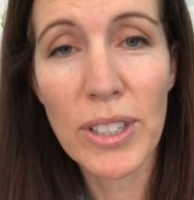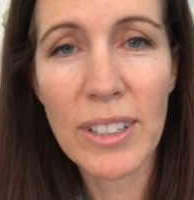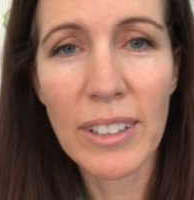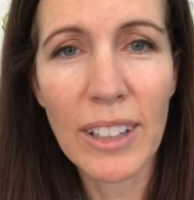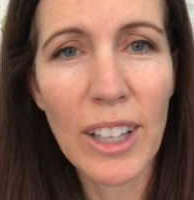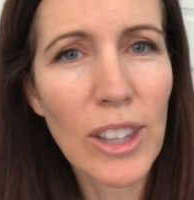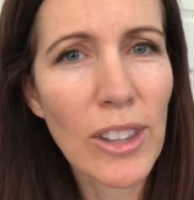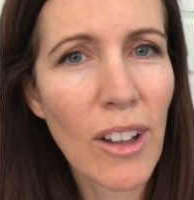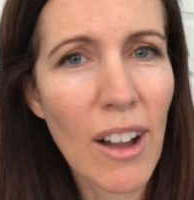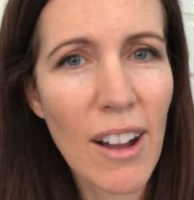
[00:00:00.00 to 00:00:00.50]

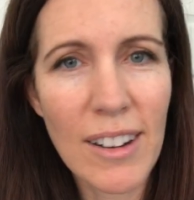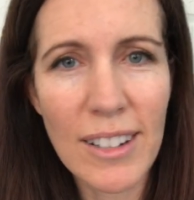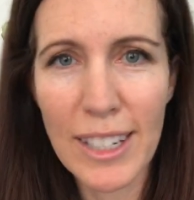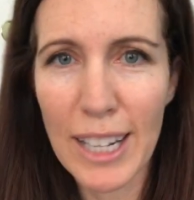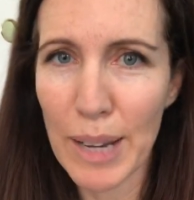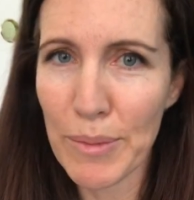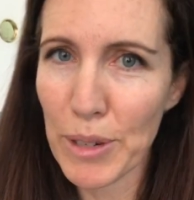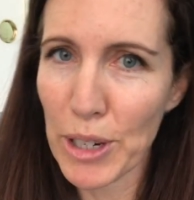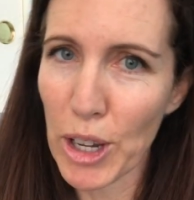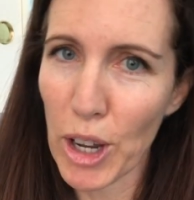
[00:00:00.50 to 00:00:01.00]
still a long
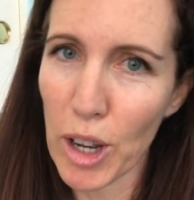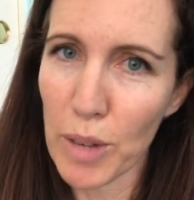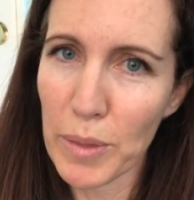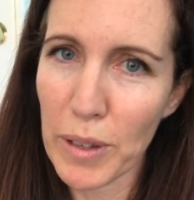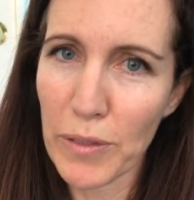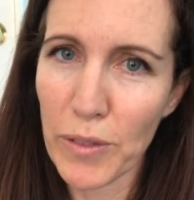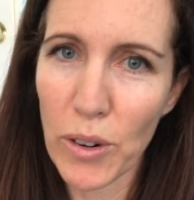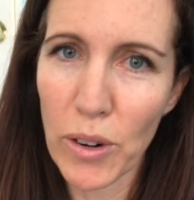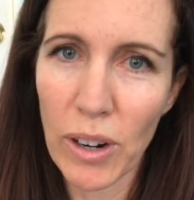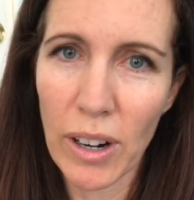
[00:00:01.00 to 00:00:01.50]
time to go
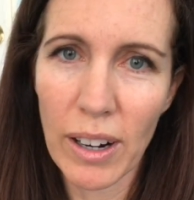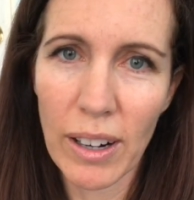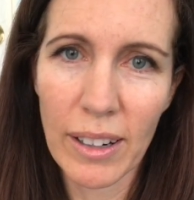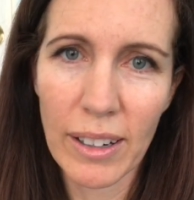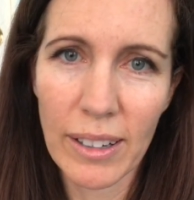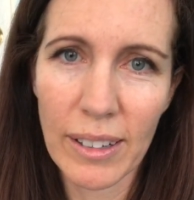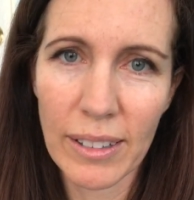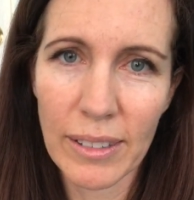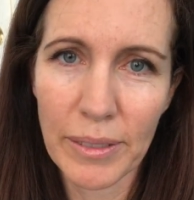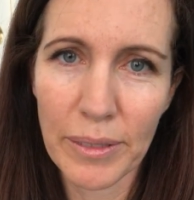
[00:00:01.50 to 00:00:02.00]

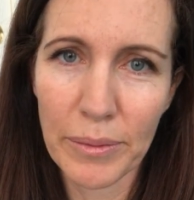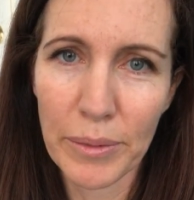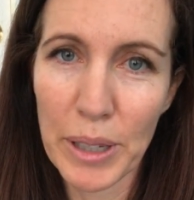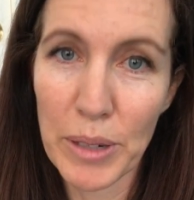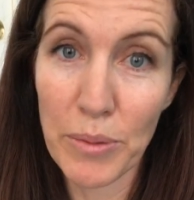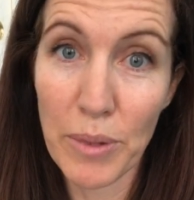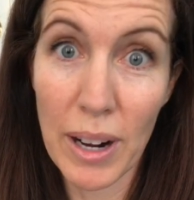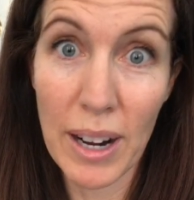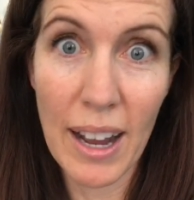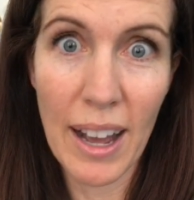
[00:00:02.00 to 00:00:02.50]
before we
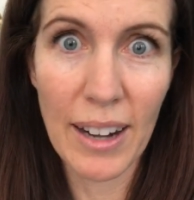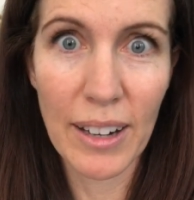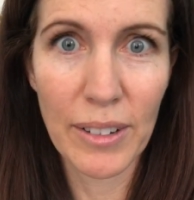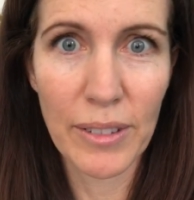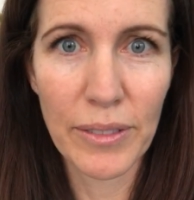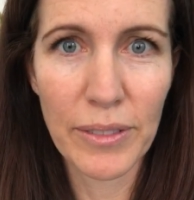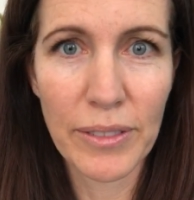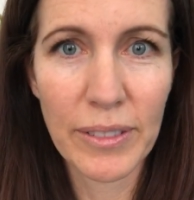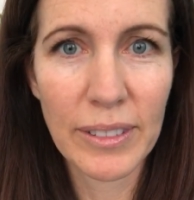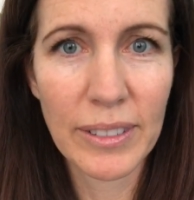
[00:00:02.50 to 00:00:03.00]
run out
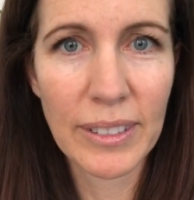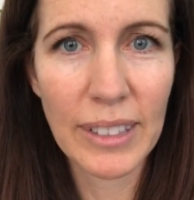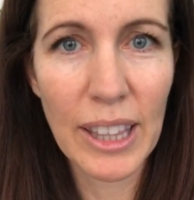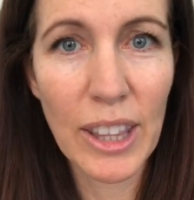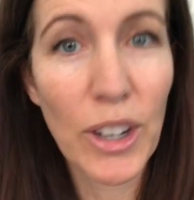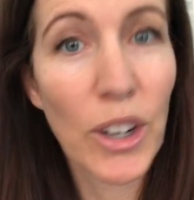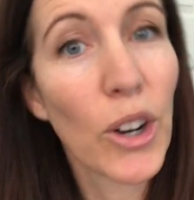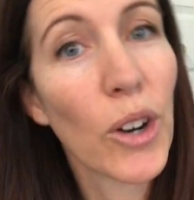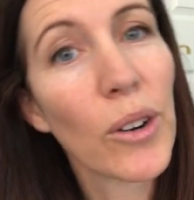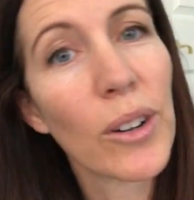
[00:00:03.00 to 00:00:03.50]
of
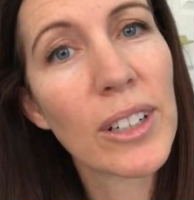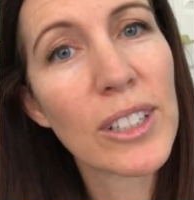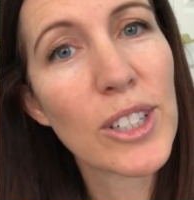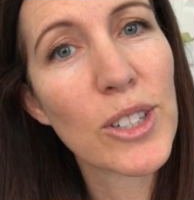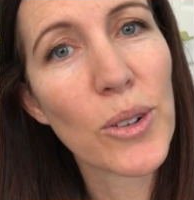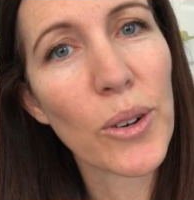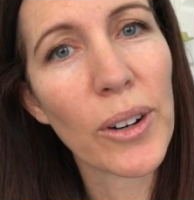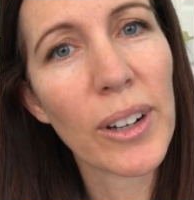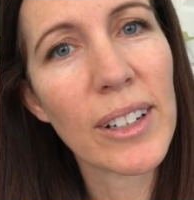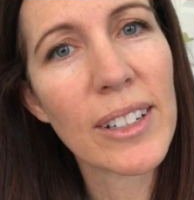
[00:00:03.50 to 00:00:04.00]
the current
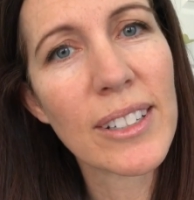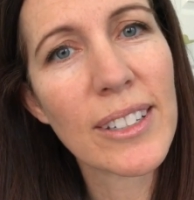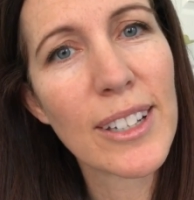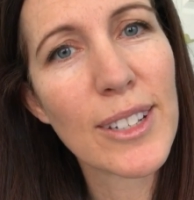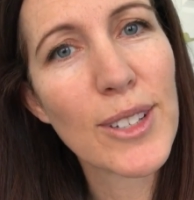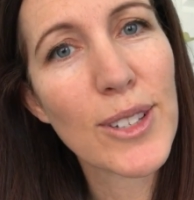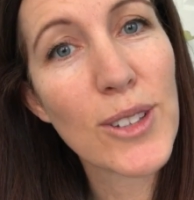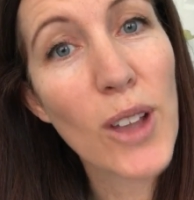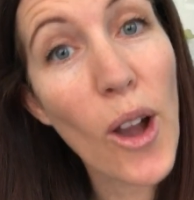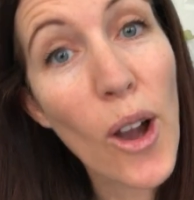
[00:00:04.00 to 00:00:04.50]
stories.
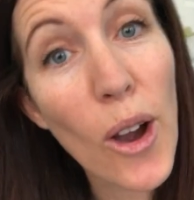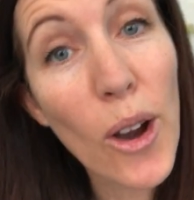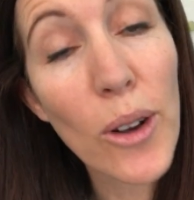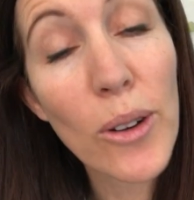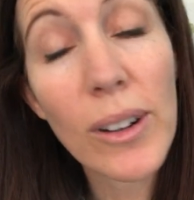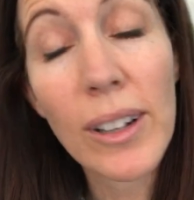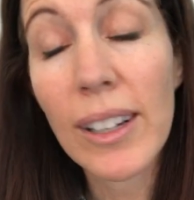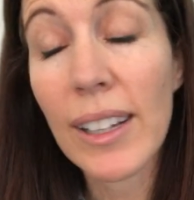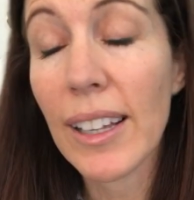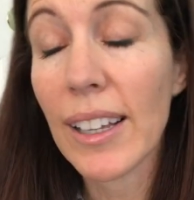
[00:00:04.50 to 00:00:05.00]

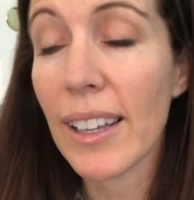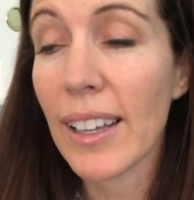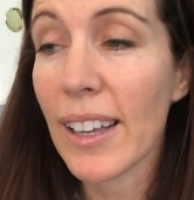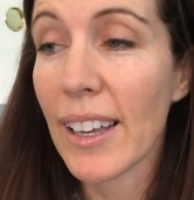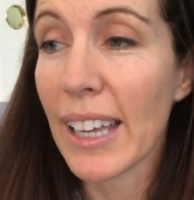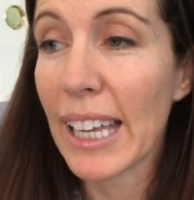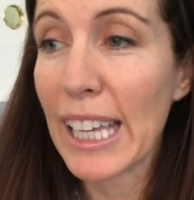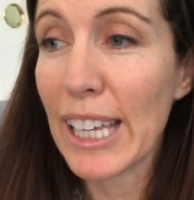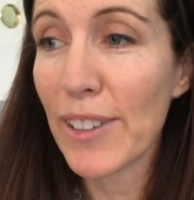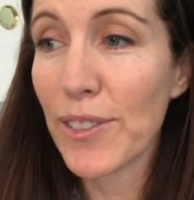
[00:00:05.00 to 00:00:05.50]
So
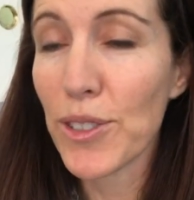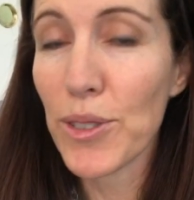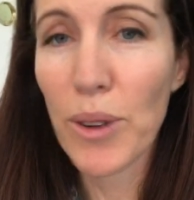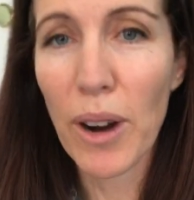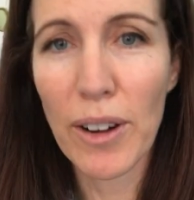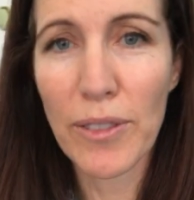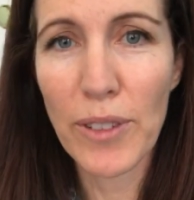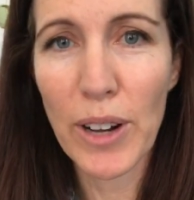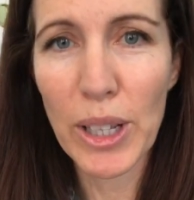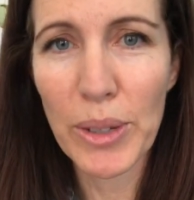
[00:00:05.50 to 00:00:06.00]
if you
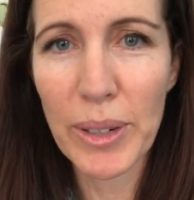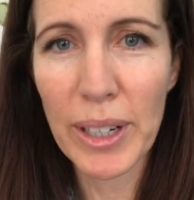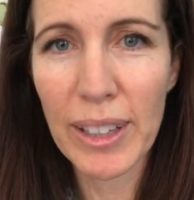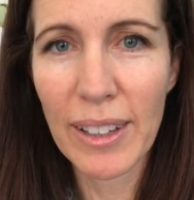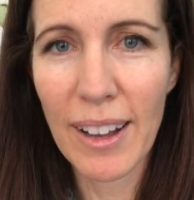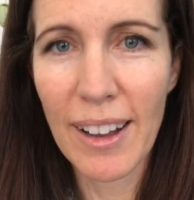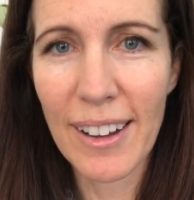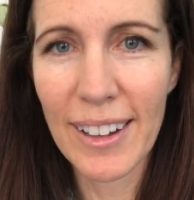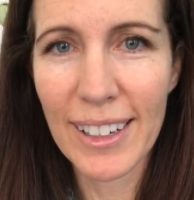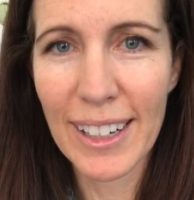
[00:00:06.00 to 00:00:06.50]
are following
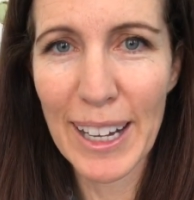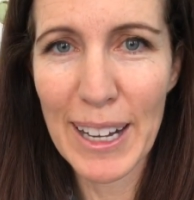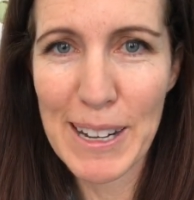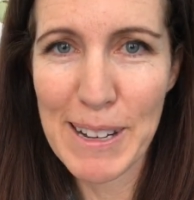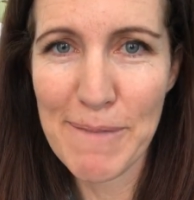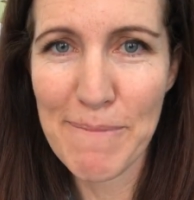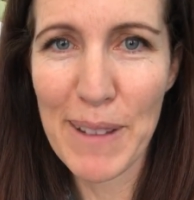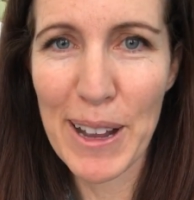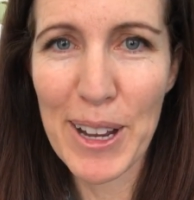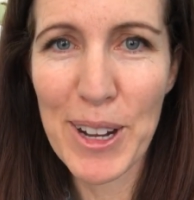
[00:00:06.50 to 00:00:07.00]
along,
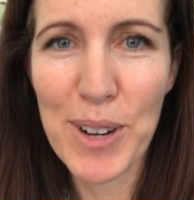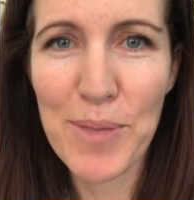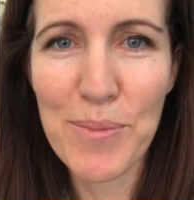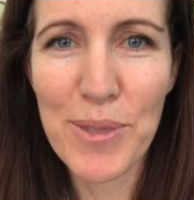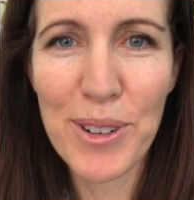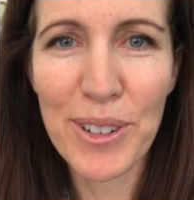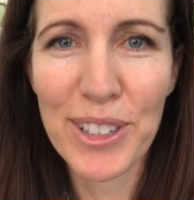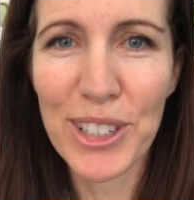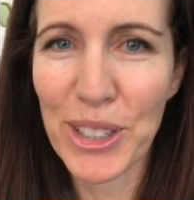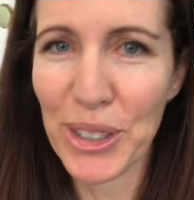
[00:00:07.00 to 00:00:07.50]
I hope
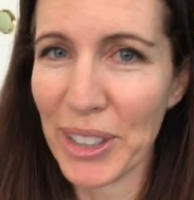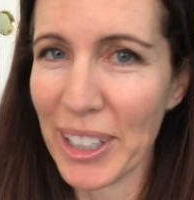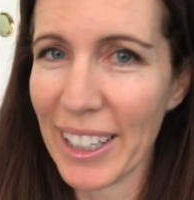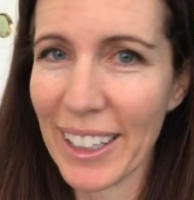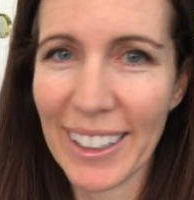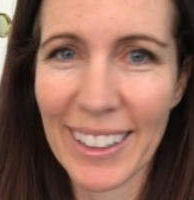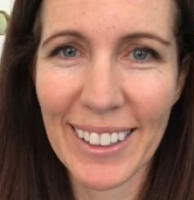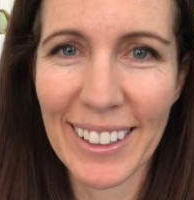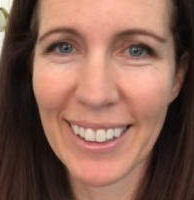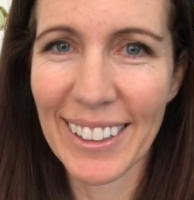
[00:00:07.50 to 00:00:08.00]
you're enjoying
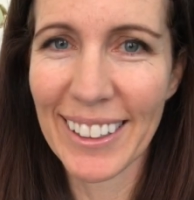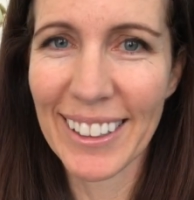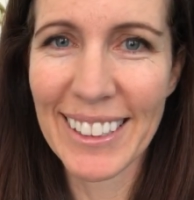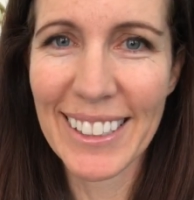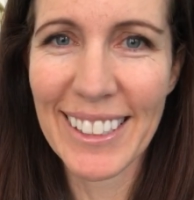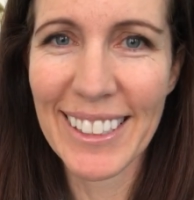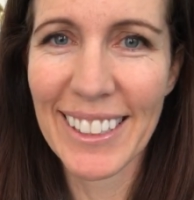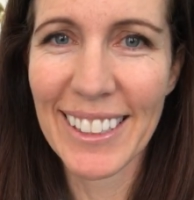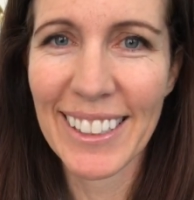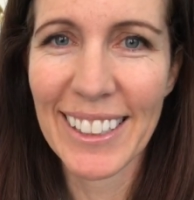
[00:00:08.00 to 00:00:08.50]
it,
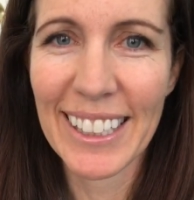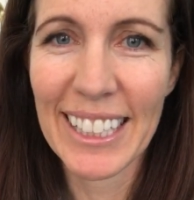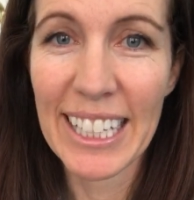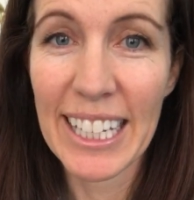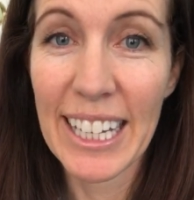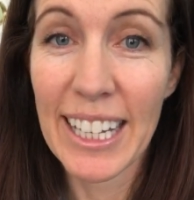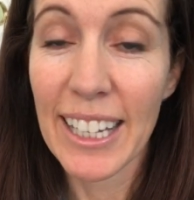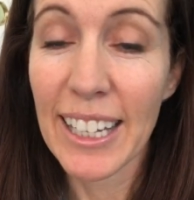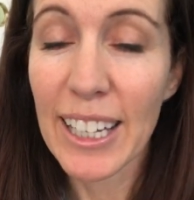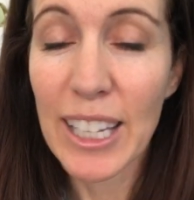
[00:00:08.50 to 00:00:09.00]
and
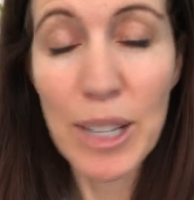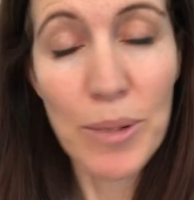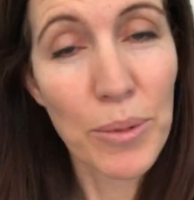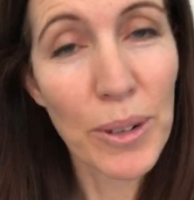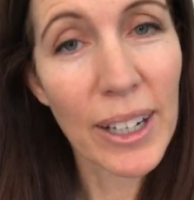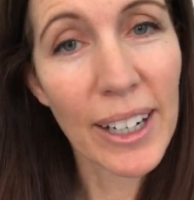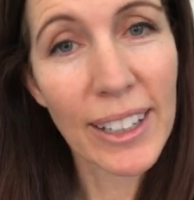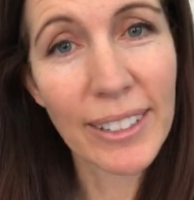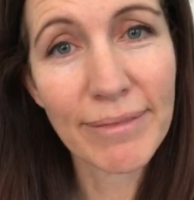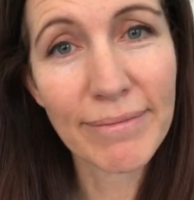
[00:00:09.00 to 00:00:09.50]
keep
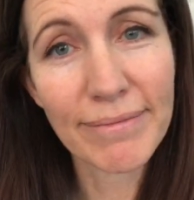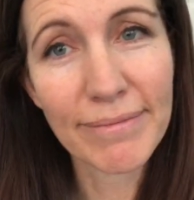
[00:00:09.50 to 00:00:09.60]
reading.